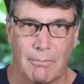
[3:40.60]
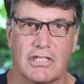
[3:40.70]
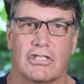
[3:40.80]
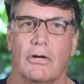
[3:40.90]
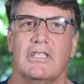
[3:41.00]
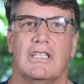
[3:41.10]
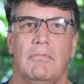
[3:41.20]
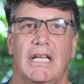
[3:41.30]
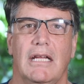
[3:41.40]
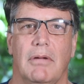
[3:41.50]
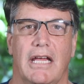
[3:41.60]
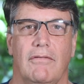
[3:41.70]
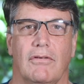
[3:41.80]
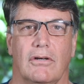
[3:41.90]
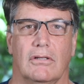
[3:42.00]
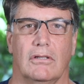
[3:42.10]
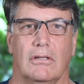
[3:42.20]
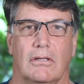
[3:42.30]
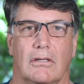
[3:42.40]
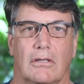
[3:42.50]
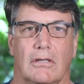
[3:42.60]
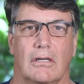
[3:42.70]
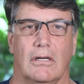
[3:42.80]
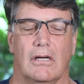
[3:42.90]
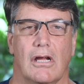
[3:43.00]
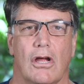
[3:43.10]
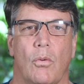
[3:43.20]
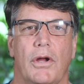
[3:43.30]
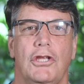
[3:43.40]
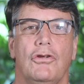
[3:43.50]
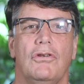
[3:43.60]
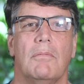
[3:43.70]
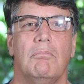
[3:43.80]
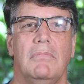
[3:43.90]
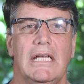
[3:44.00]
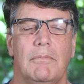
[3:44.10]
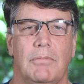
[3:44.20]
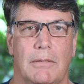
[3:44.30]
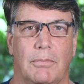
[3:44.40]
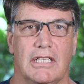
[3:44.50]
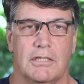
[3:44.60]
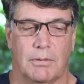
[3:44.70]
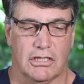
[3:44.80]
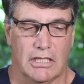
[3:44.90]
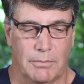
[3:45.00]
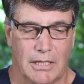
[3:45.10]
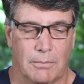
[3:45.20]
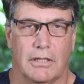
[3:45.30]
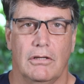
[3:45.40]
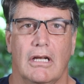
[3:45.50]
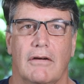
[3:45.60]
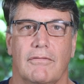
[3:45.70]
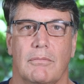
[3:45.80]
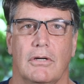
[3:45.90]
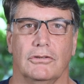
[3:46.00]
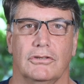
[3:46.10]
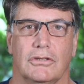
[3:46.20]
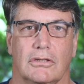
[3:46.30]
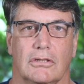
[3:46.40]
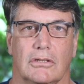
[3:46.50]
But so is demeaning behavior. When you demean people, especially people you love the most,